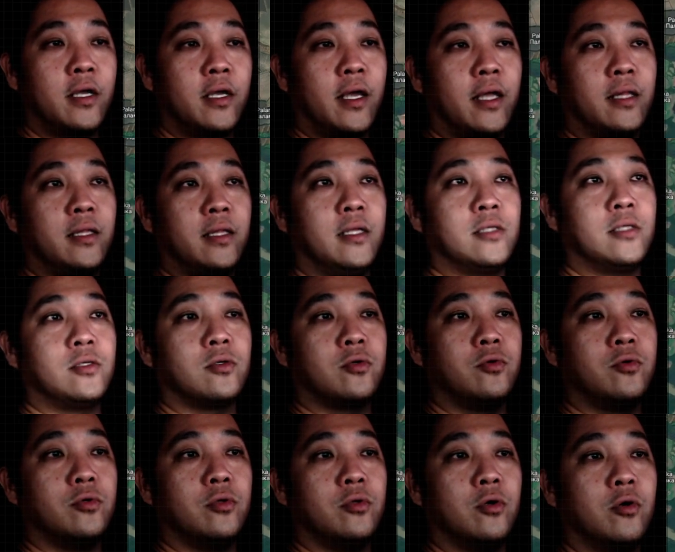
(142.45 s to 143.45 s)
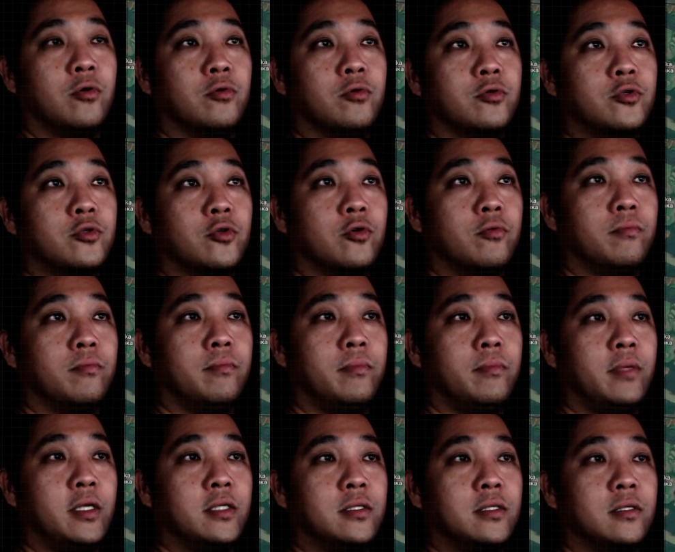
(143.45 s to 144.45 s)
and this could also
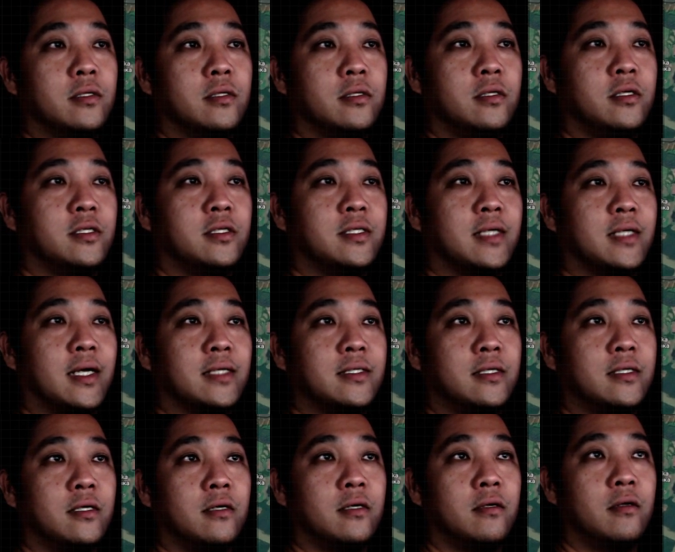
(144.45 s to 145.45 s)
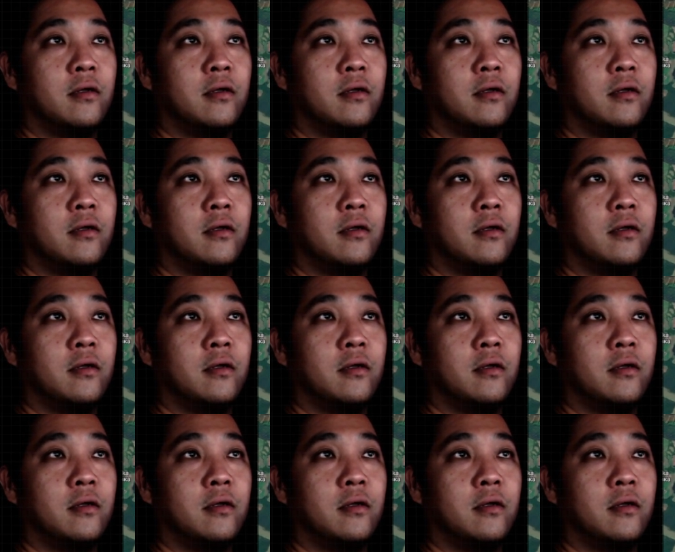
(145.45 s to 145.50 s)
means disaster